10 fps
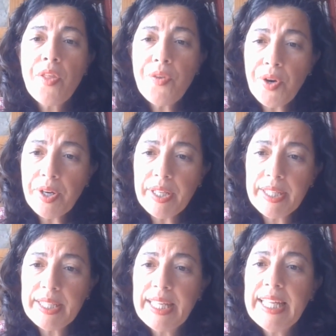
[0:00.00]

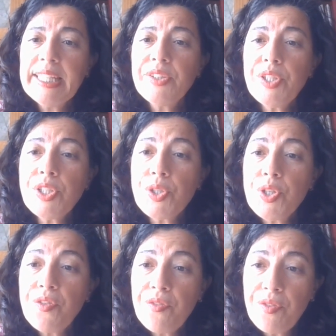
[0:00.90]
Thirdly, This
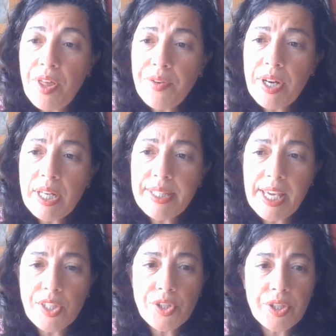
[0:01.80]
federal
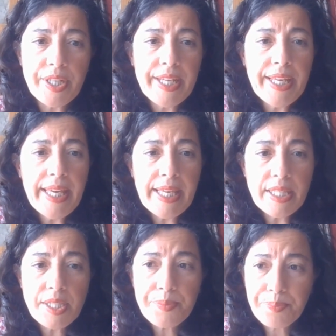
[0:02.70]
nature
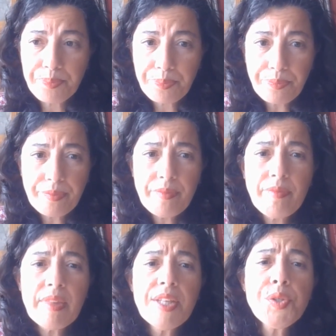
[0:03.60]
is
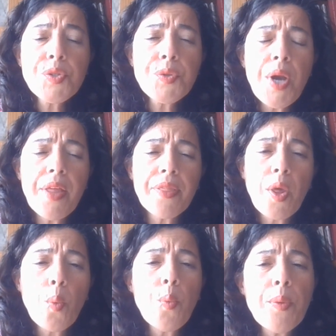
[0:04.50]
strength
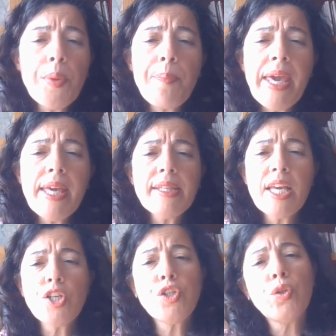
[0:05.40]
when we pay
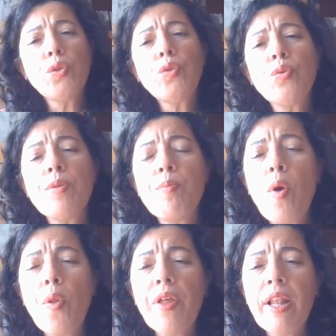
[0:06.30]
attention to the
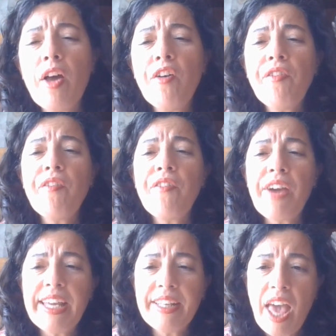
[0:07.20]
model of
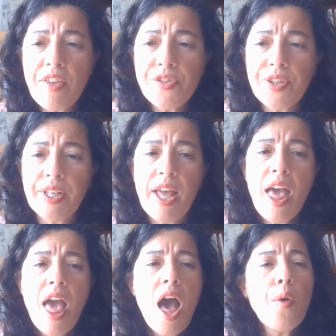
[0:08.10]
financing
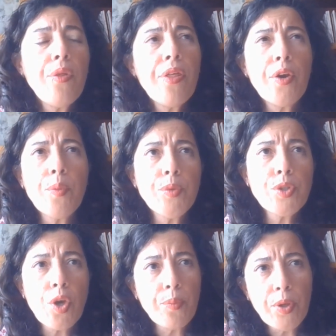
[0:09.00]

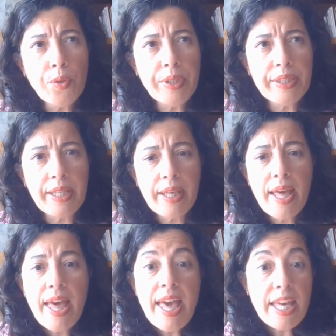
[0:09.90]
autonomous community,
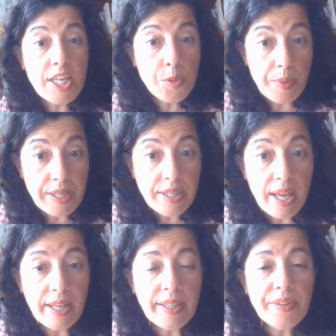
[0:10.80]

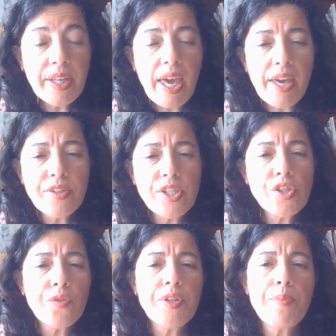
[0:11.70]
especially in the
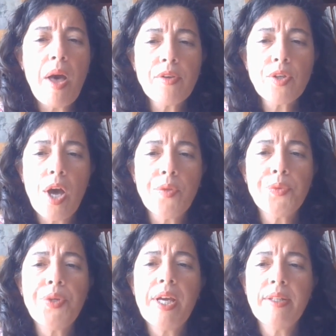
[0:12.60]
cases of the Basque
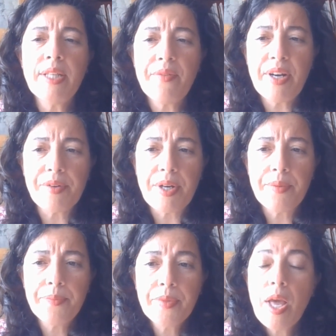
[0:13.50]
Country and Navarra.
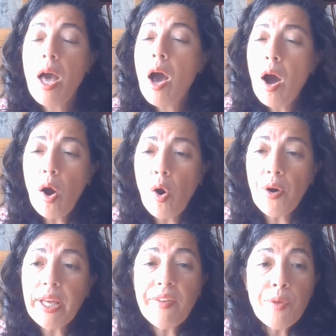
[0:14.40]

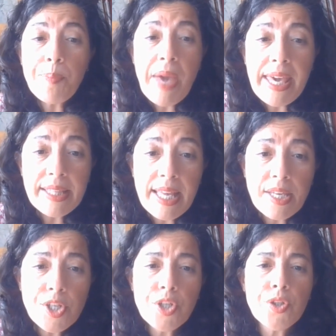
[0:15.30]
Or if we pay
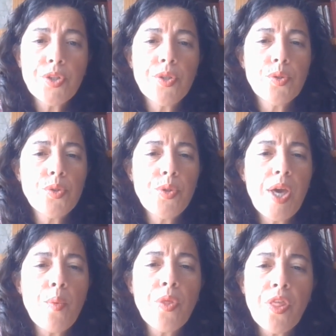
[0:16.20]
attention to the
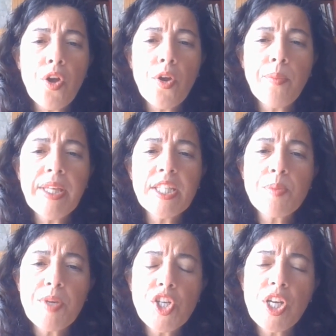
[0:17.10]
autonomy
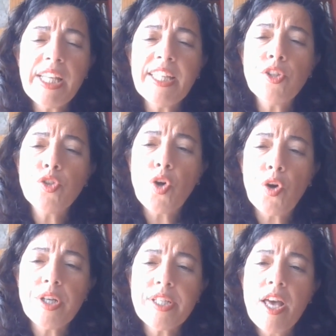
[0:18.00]
especially
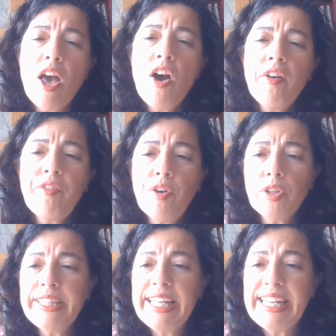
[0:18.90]
endorsed
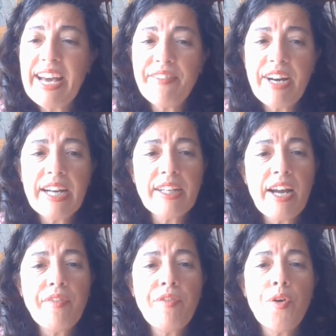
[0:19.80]
for the
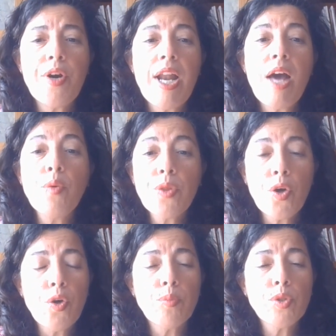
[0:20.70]
Navarra Foral
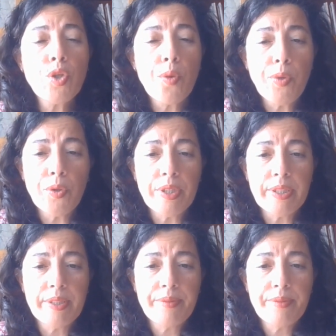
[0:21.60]
Autonomous Community.